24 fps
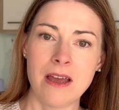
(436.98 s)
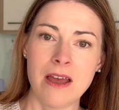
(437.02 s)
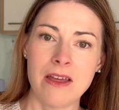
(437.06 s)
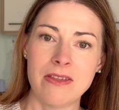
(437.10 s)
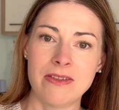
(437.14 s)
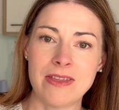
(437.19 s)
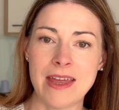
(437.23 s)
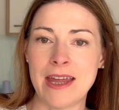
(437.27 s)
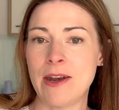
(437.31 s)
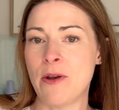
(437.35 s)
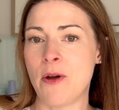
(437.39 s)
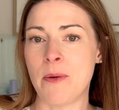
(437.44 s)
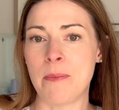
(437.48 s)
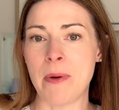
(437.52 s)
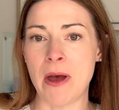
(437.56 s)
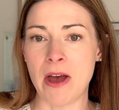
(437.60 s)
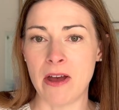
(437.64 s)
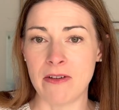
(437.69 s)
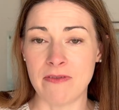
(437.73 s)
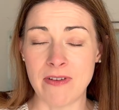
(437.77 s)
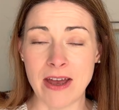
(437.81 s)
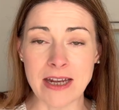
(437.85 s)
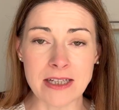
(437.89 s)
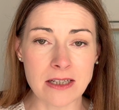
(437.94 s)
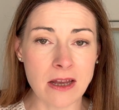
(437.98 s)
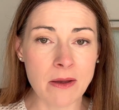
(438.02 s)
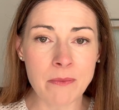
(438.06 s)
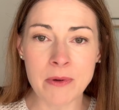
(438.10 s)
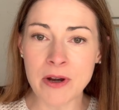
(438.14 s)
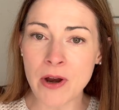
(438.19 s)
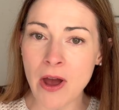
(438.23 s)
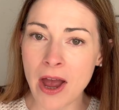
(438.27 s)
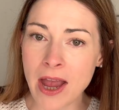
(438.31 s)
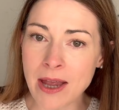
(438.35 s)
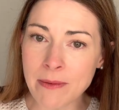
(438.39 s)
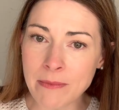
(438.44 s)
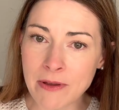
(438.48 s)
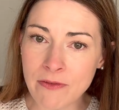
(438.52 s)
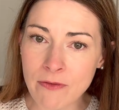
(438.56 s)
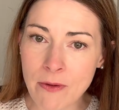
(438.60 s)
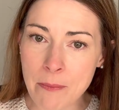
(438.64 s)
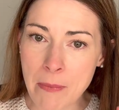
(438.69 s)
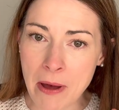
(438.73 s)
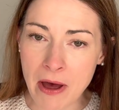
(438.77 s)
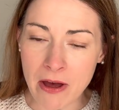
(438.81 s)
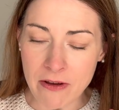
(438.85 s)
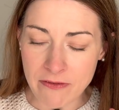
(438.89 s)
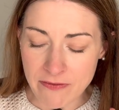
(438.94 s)
they're not perfect. And we're not aiming for
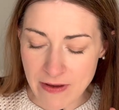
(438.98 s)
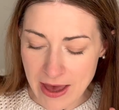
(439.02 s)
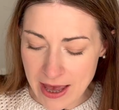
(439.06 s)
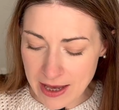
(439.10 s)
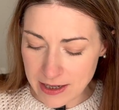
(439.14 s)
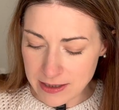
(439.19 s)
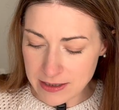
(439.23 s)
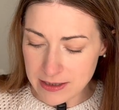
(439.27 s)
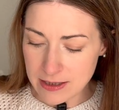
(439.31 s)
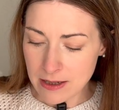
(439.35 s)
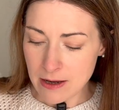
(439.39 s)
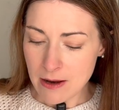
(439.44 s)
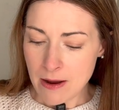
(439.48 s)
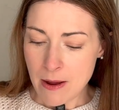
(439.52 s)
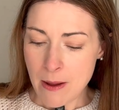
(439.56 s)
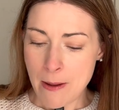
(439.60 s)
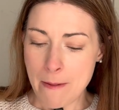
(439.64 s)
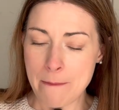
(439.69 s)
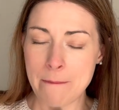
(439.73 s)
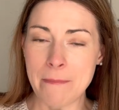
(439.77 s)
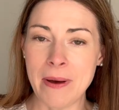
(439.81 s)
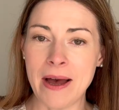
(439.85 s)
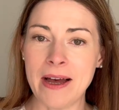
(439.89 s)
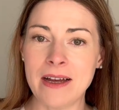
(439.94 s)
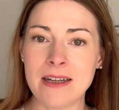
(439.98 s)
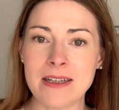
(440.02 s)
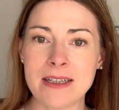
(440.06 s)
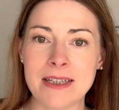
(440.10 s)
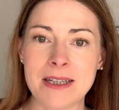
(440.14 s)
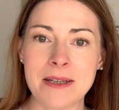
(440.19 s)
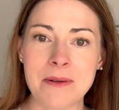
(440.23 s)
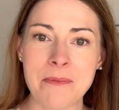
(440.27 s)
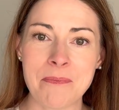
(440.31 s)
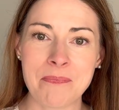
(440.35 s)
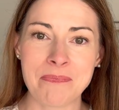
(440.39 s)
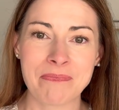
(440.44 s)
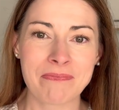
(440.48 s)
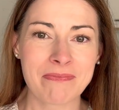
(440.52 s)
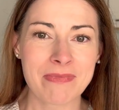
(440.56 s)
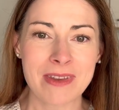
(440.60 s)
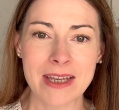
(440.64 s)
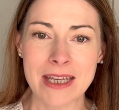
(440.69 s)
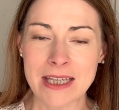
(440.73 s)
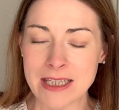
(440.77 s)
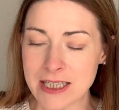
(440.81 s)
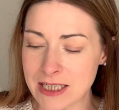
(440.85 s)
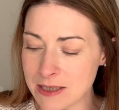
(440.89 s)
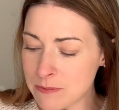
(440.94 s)
perfect, but
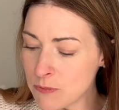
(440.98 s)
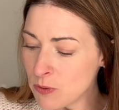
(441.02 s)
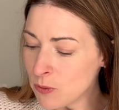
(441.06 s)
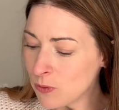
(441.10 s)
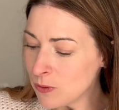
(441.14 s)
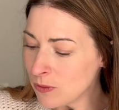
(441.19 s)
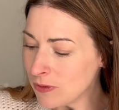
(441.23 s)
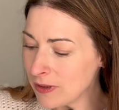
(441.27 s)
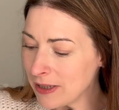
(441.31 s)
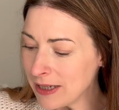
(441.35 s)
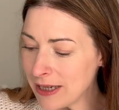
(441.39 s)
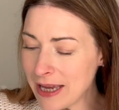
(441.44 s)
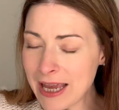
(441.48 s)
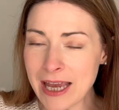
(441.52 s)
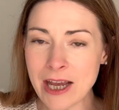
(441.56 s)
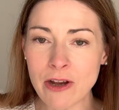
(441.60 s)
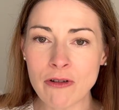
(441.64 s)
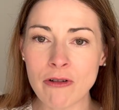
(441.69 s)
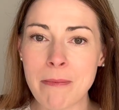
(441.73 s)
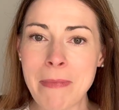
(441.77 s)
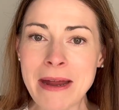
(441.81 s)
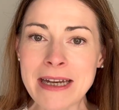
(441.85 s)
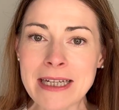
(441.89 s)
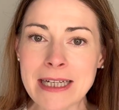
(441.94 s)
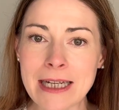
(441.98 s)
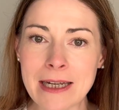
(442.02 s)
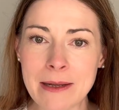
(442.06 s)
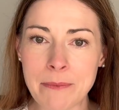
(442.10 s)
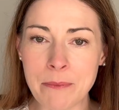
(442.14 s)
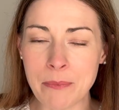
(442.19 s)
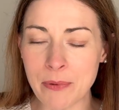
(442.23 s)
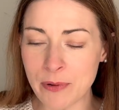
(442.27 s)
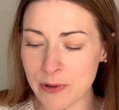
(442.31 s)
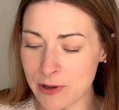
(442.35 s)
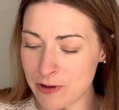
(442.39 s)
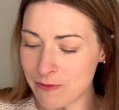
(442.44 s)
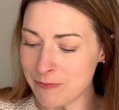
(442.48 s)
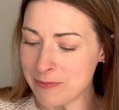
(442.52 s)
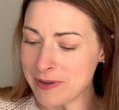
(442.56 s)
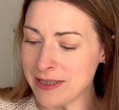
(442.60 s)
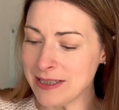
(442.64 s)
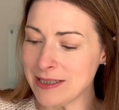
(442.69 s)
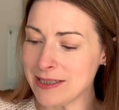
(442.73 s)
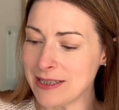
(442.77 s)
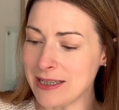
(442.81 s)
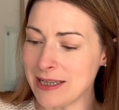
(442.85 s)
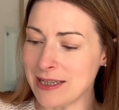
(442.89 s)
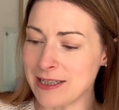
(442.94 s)
small incremental
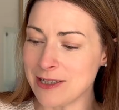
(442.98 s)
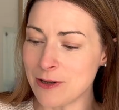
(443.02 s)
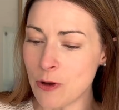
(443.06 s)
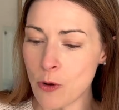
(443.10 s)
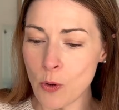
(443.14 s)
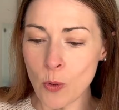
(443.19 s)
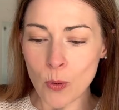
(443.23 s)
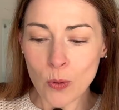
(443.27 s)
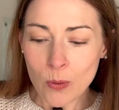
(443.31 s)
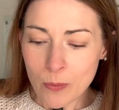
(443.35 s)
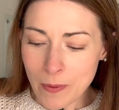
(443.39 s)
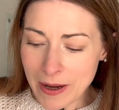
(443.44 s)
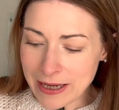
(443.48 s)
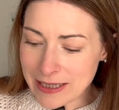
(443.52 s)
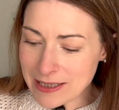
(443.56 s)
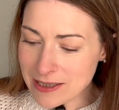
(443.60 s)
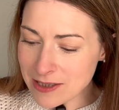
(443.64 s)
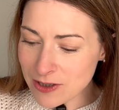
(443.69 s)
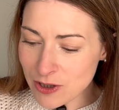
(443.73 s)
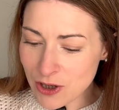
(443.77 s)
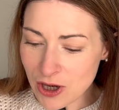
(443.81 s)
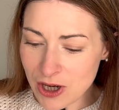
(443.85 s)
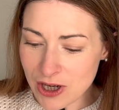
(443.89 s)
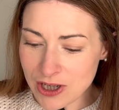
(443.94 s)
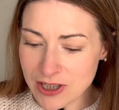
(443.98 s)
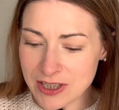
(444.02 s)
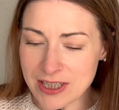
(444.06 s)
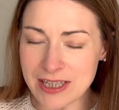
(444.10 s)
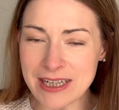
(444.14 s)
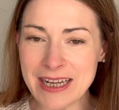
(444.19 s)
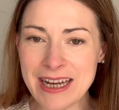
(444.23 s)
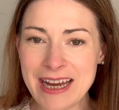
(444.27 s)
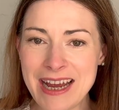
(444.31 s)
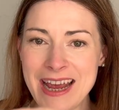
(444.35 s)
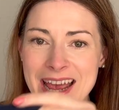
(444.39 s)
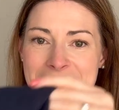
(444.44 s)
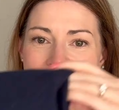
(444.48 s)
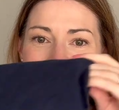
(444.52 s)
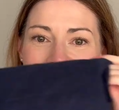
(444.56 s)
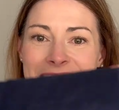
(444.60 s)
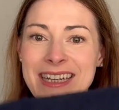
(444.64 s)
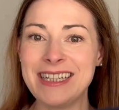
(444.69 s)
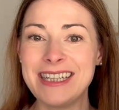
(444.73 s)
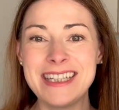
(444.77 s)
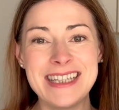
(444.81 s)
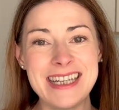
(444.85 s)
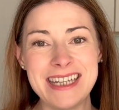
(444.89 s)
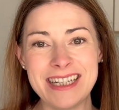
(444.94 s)
improvements is always good.
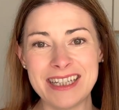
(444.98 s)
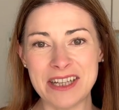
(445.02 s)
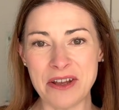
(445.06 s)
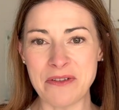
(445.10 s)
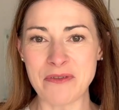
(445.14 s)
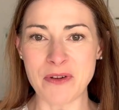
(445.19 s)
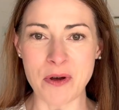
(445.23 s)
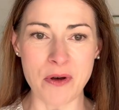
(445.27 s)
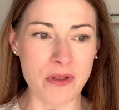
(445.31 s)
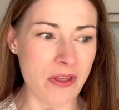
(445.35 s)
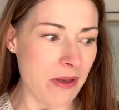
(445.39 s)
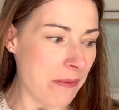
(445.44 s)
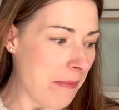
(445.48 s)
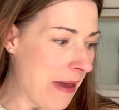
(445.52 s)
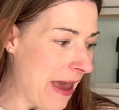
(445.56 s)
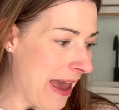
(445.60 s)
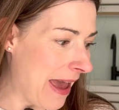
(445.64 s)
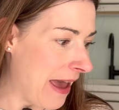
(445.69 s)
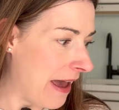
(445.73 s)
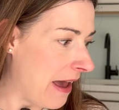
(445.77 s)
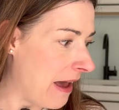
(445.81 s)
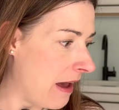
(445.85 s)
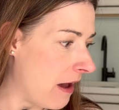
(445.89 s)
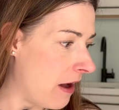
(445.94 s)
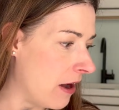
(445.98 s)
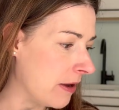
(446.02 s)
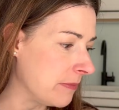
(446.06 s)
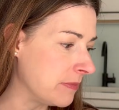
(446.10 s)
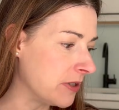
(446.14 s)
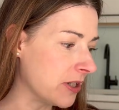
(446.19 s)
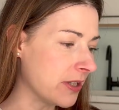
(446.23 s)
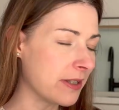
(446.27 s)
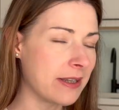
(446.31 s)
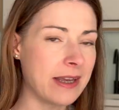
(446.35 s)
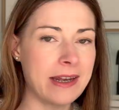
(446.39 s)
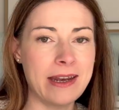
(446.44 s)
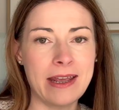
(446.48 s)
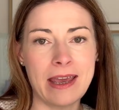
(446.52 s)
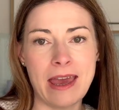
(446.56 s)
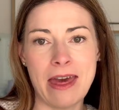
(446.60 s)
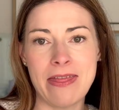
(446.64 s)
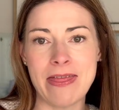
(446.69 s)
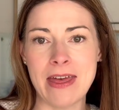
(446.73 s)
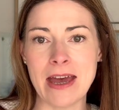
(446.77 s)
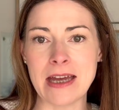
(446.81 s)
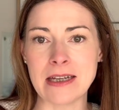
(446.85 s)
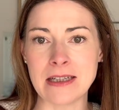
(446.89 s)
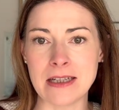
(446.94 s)
And since I've got them here, I'm just going to get
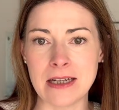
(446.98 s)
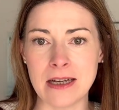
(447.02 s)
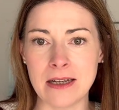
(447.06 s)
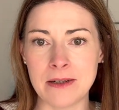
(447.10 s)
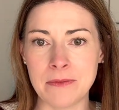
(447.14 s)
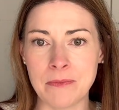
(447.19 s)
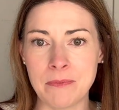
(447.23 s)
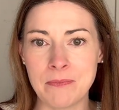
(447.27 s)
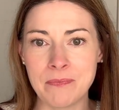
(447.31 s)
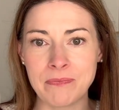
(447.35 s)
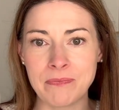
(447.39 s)
that done.